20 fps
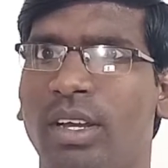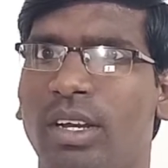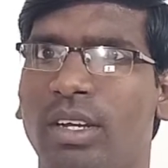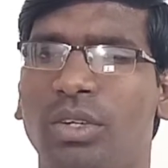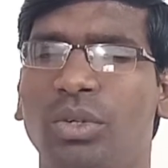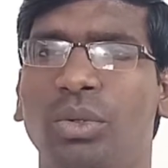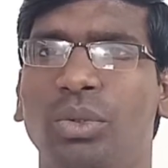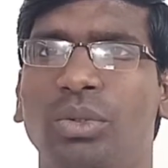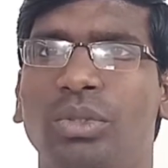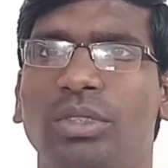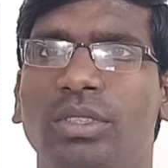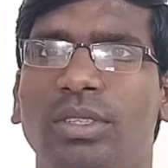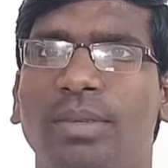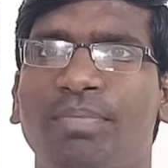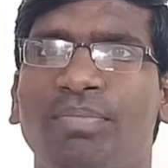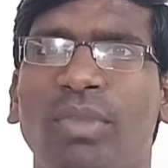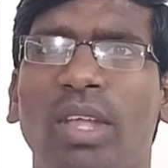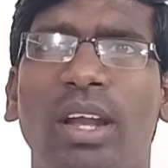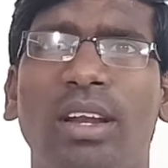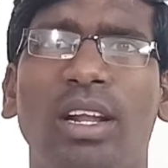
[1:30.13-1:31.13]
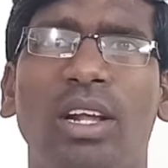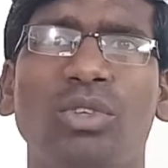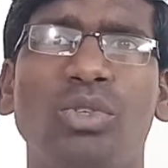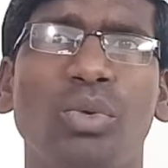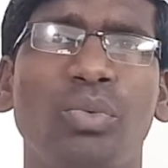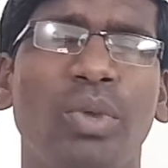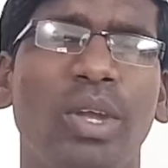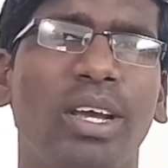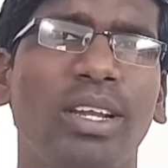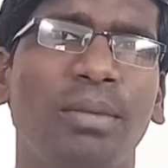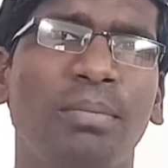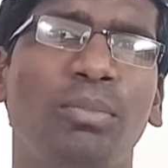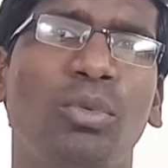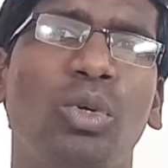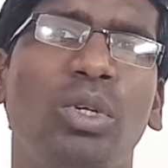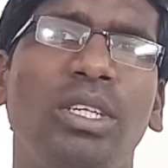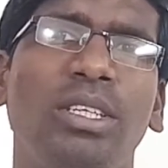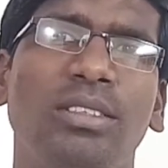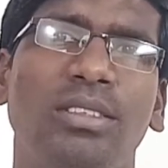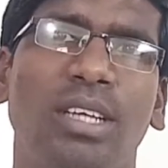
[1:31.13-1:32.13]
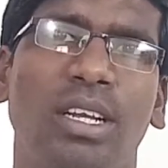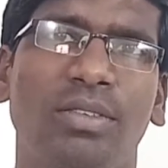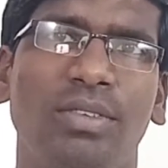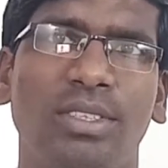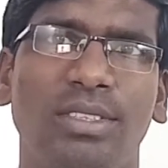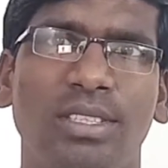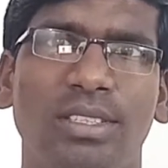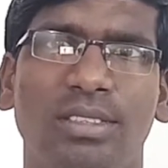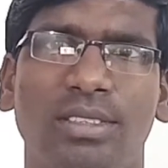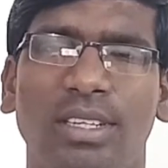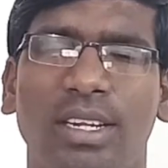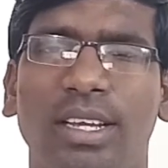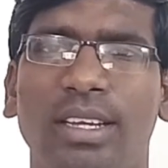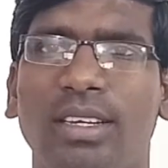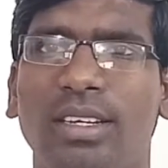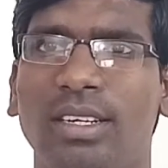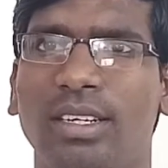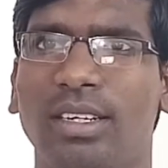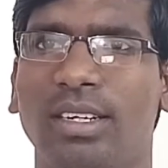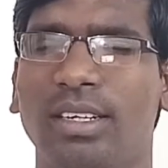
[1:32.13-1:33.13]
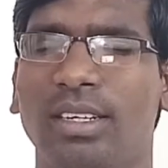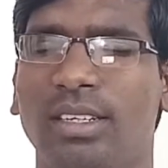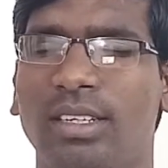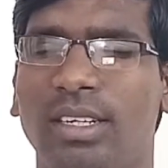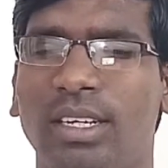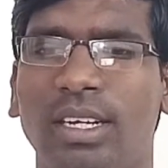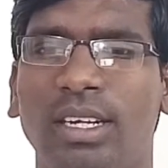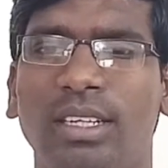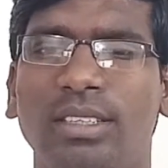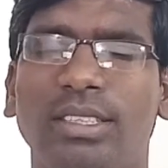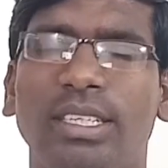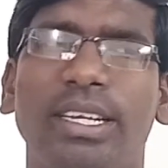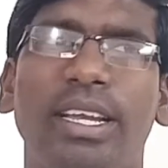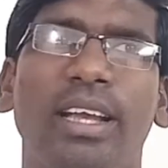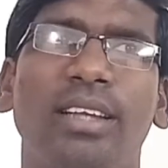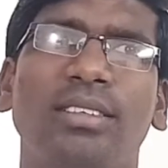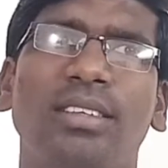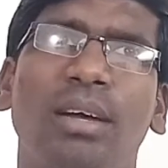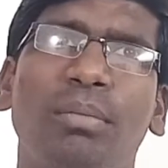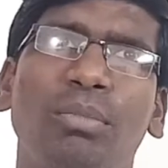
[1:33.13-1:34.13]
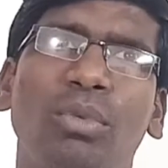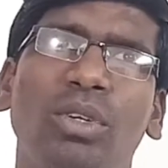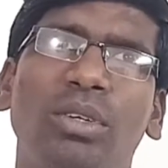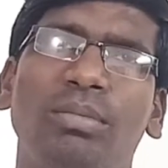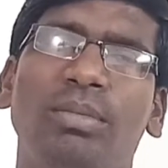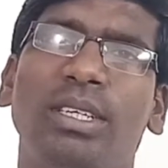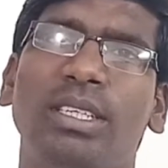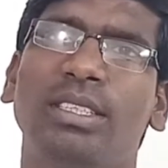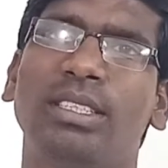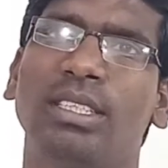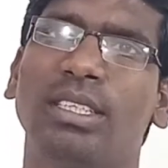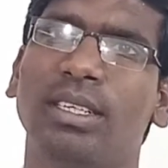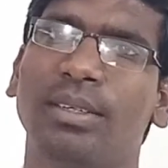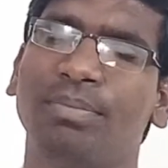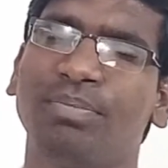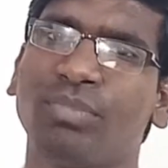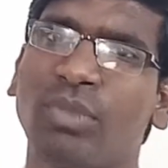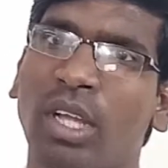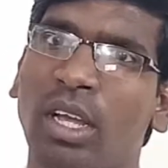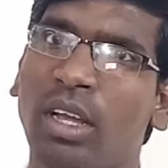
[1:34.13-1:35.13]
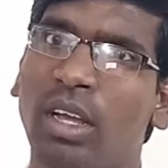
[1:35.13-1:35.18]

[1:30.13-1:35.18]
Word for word: goods and also we are importing services like uh, take example of that uh,